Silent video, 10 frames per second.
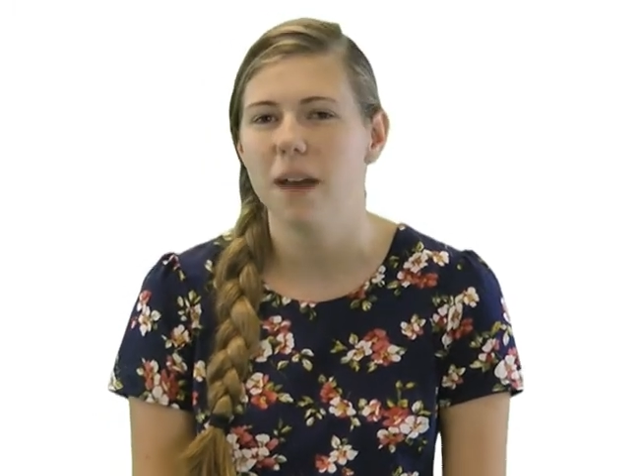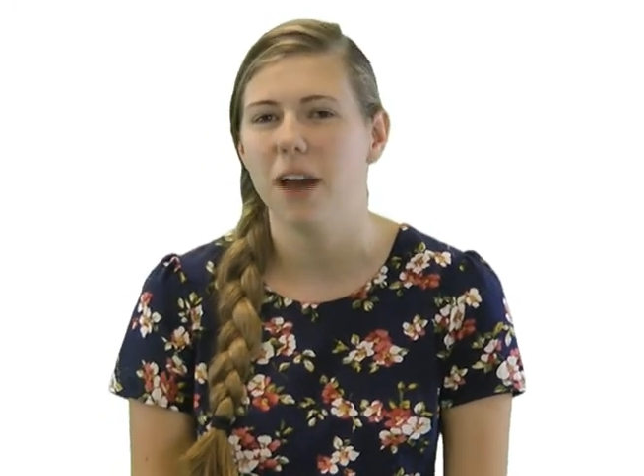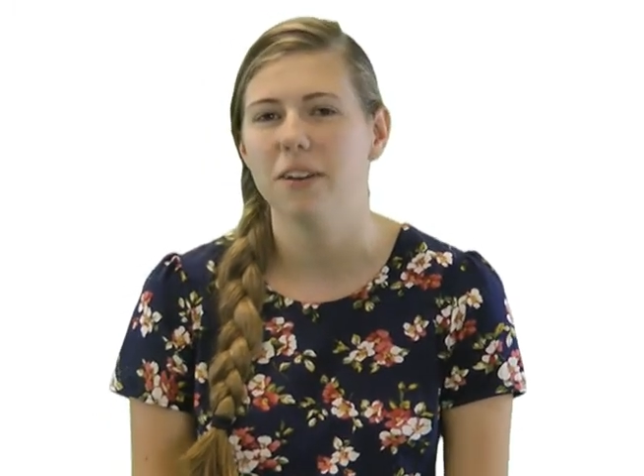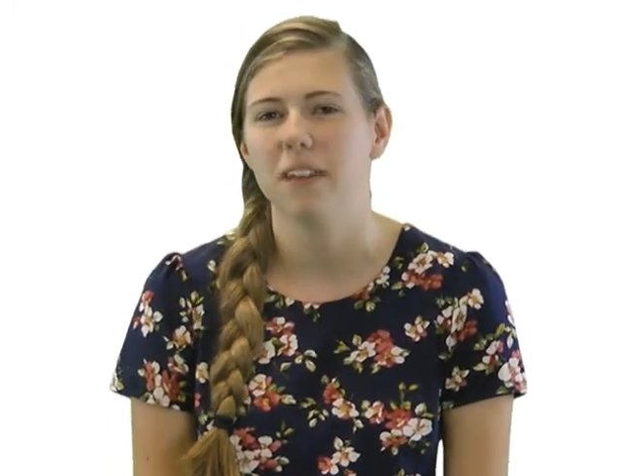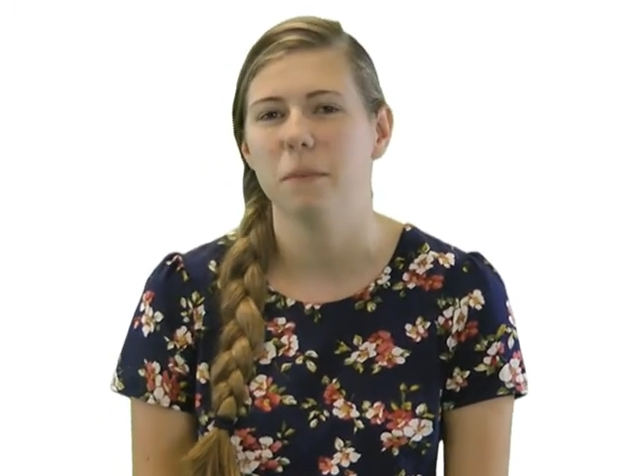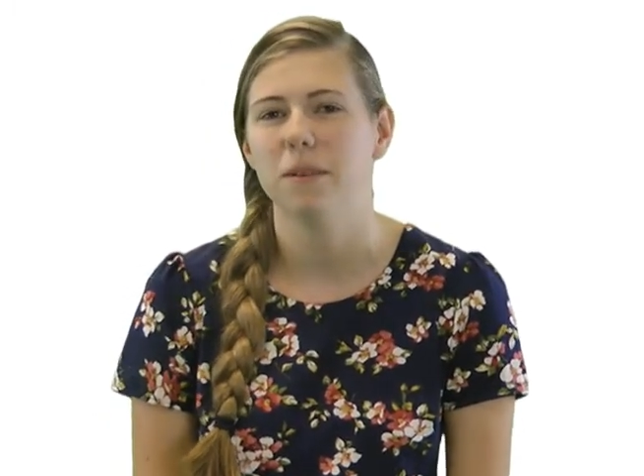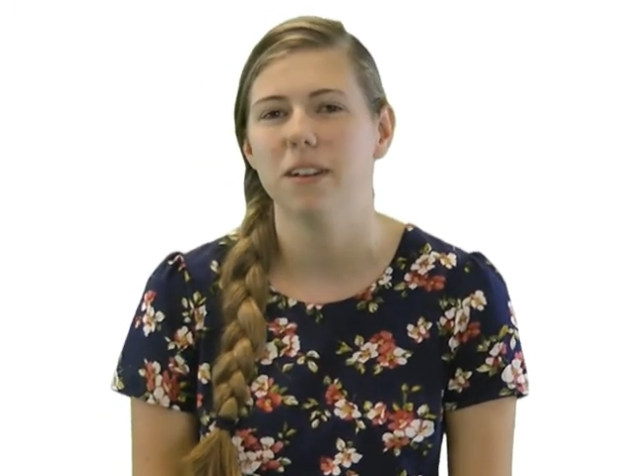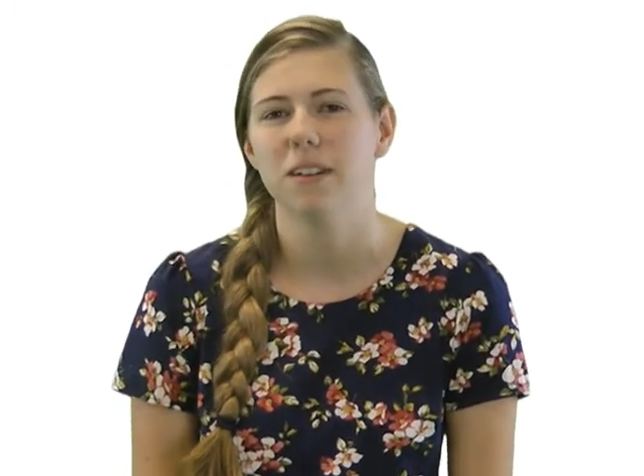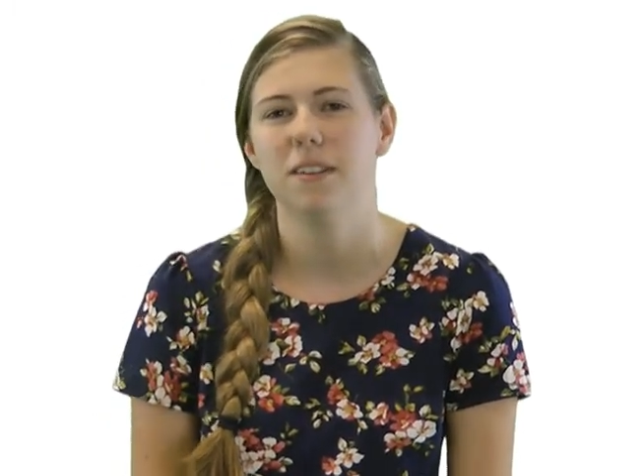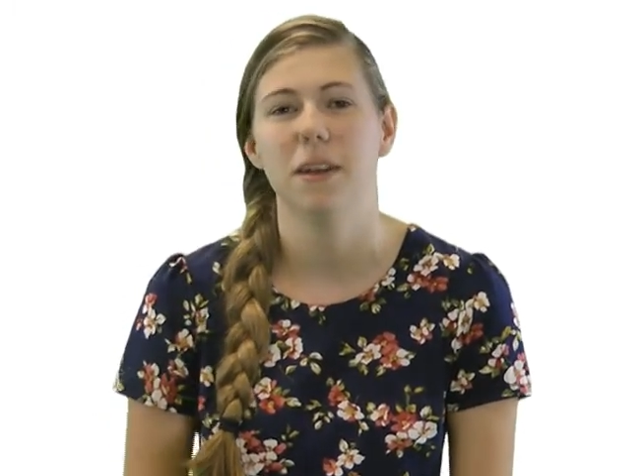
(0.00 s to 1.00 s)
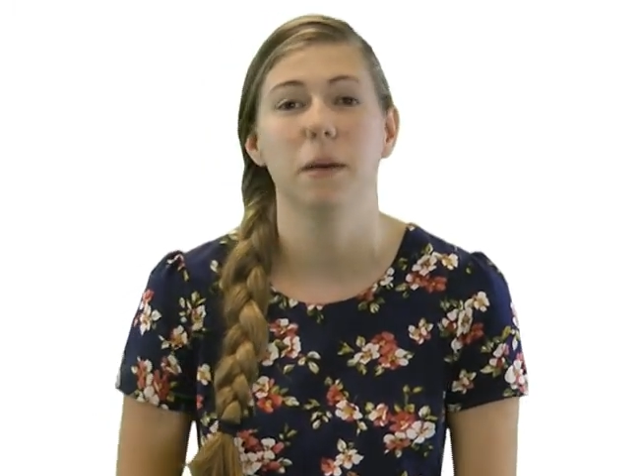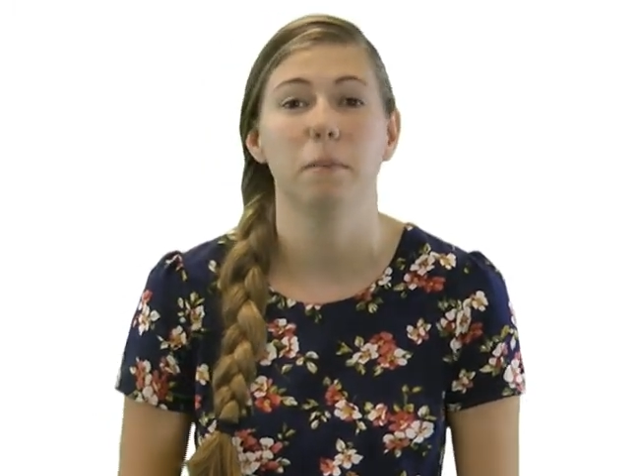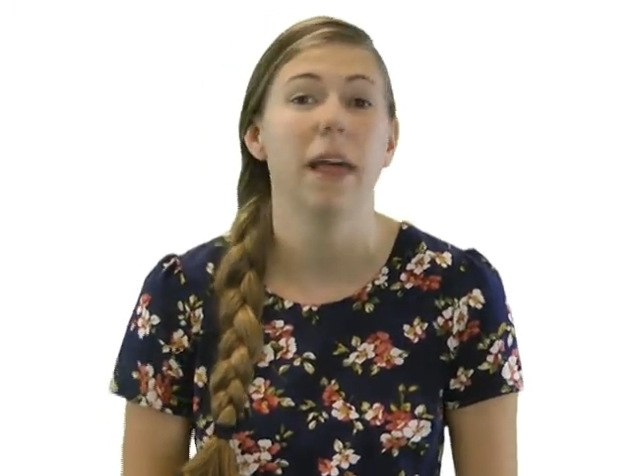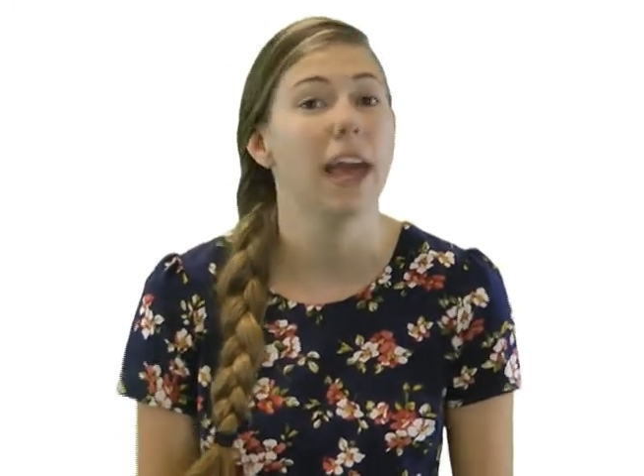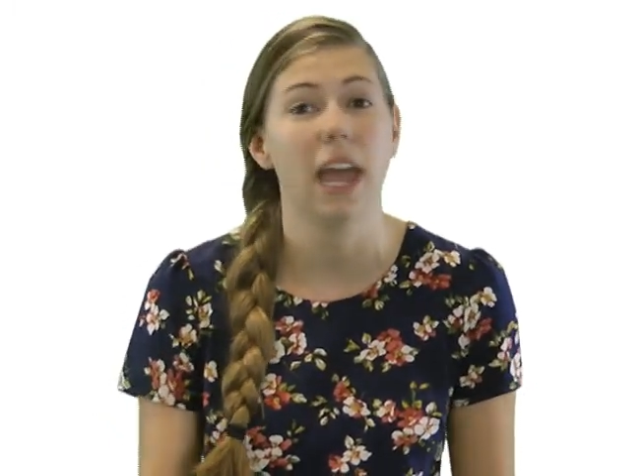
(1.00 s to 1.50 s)
I was able to
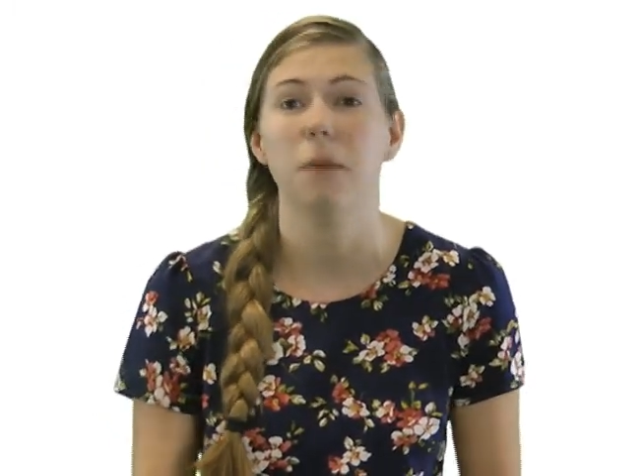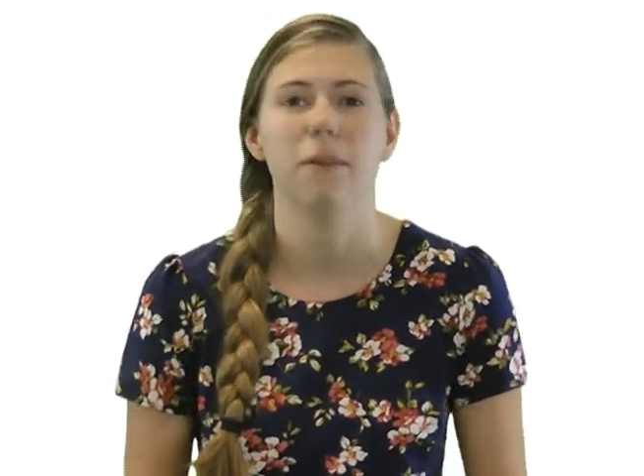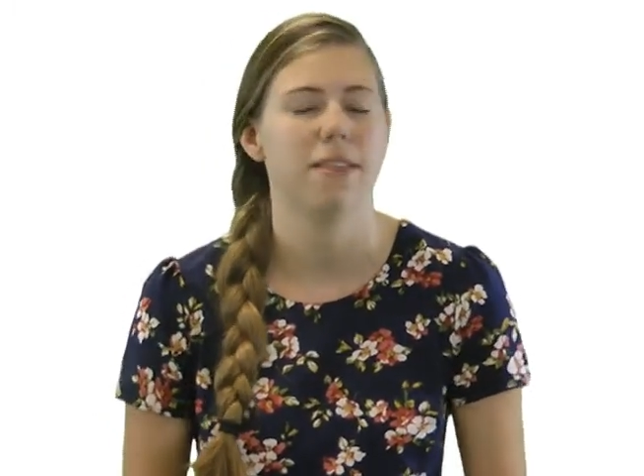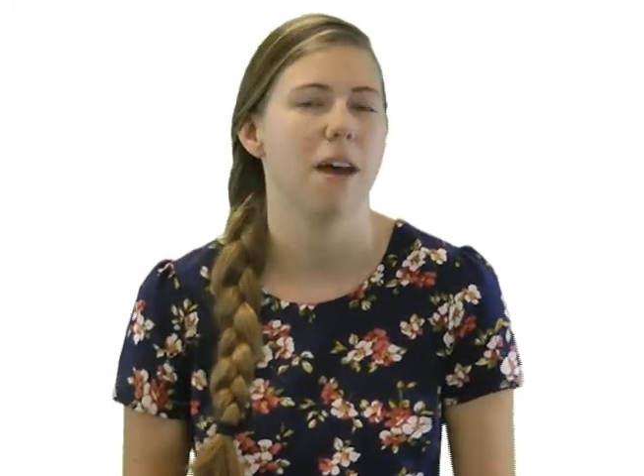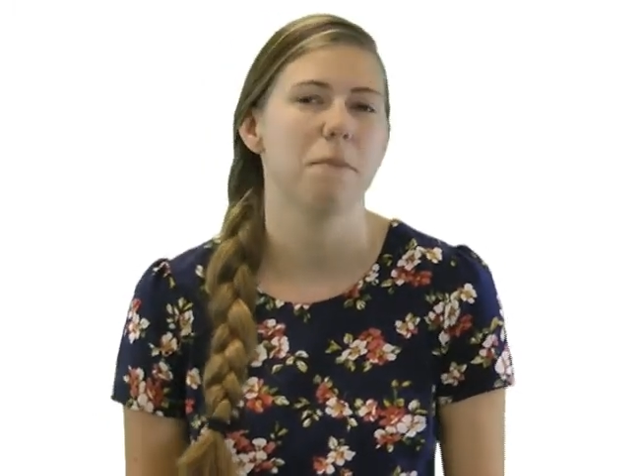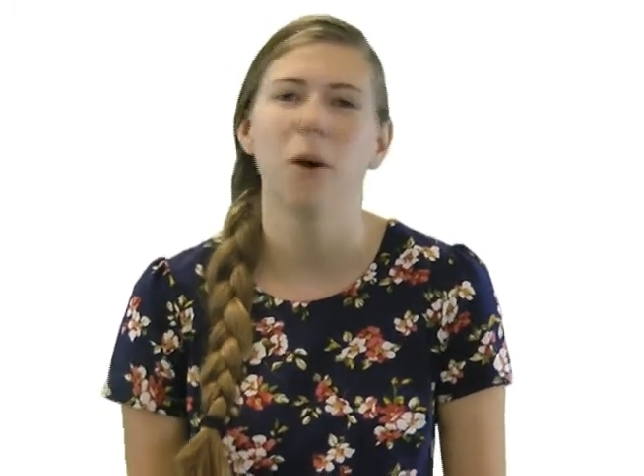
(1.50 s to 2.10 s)
play a game with them.